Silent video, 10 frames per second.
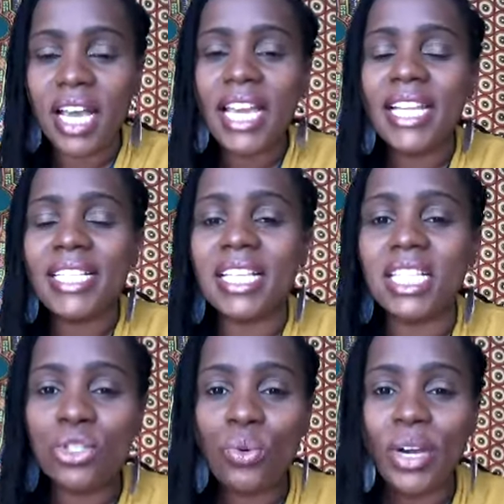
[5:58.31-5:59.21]
It is a
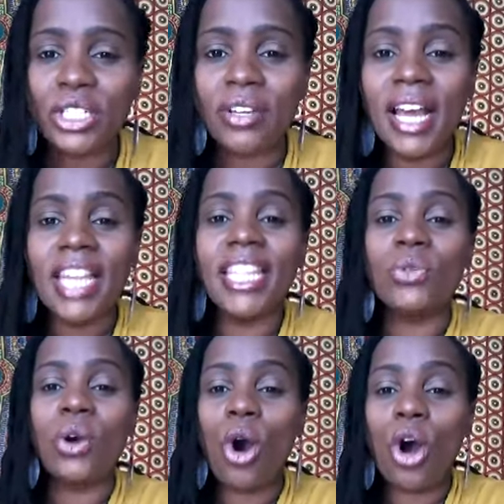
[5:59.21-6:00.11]
situation that
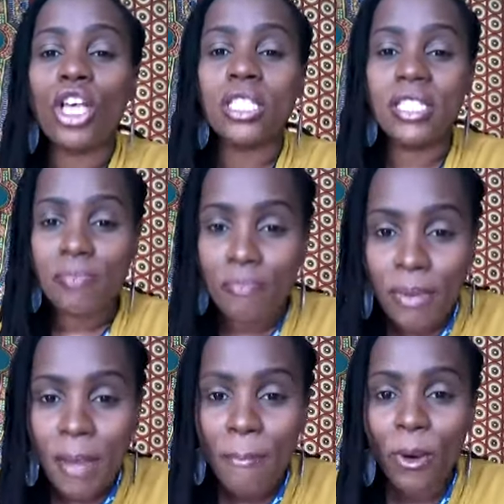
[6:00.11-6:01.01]
will cause
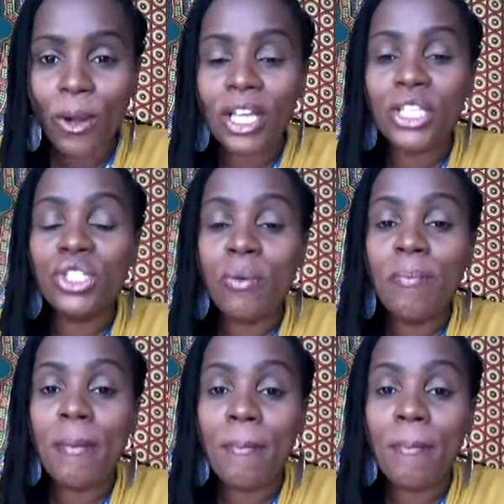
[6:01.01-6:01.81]
people to be